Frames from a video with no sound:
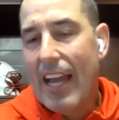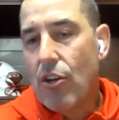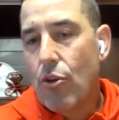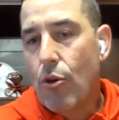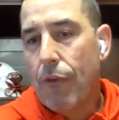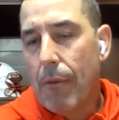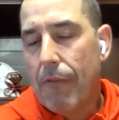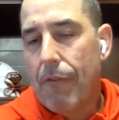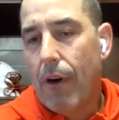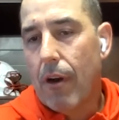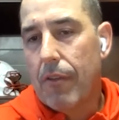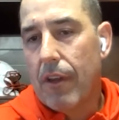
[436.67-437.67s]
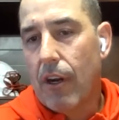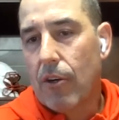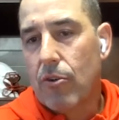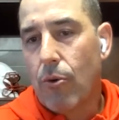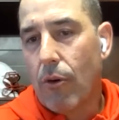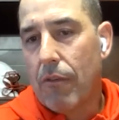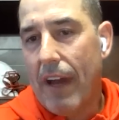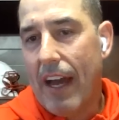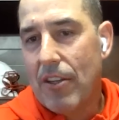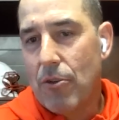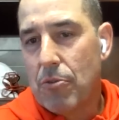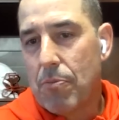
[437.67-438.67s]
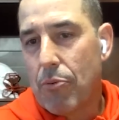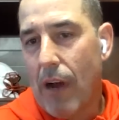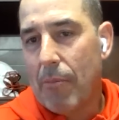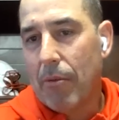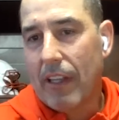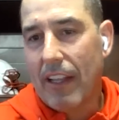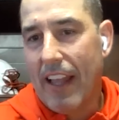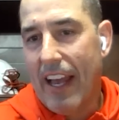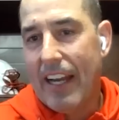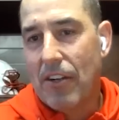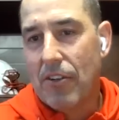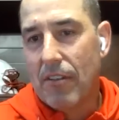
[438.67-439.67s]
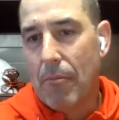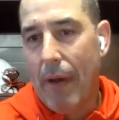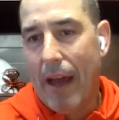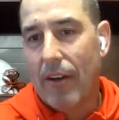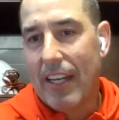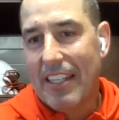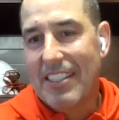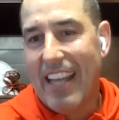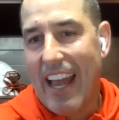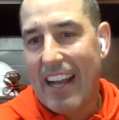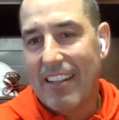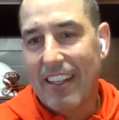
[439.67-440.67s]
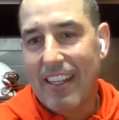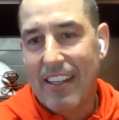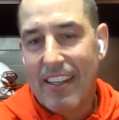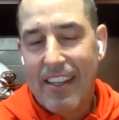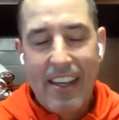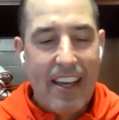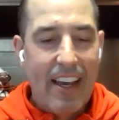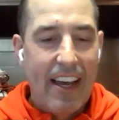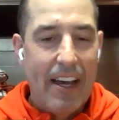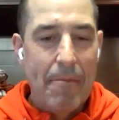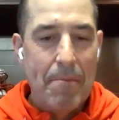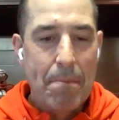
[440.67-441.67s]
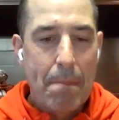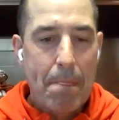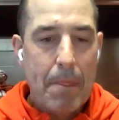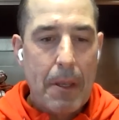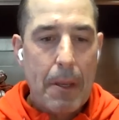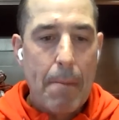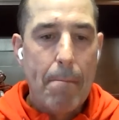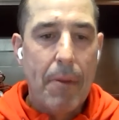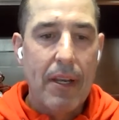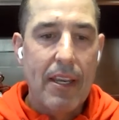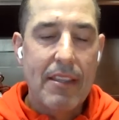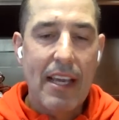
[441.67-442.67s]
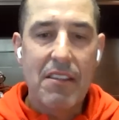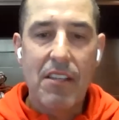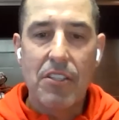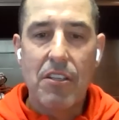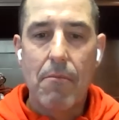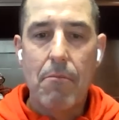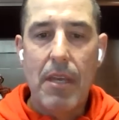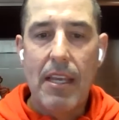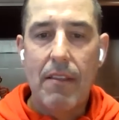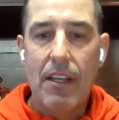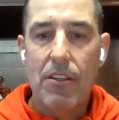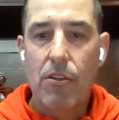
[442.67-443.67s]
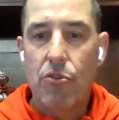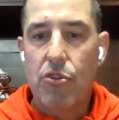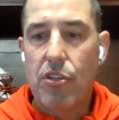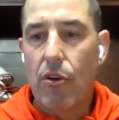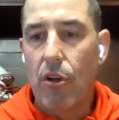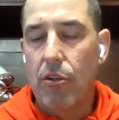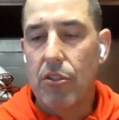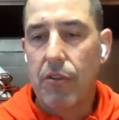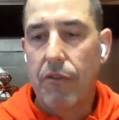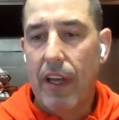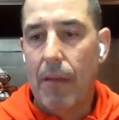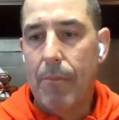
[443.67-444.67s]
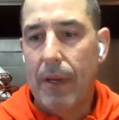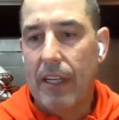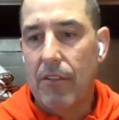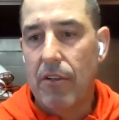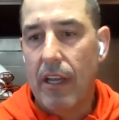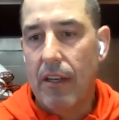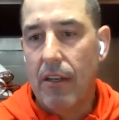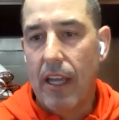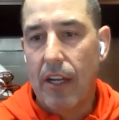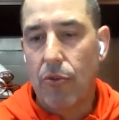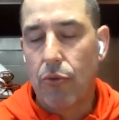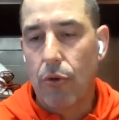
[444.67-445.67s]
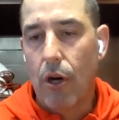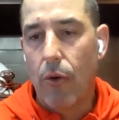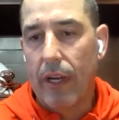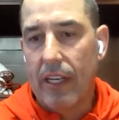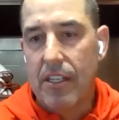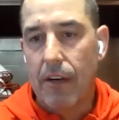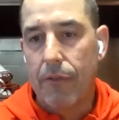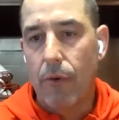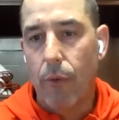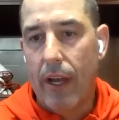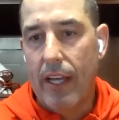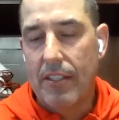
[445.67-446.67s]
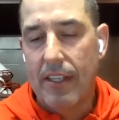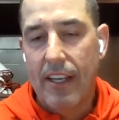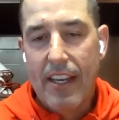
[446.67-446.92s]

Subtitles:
I knew from afar that our core values probably aligned about exactly. But that doesn't mean that you still aren't developing and growing in different ways.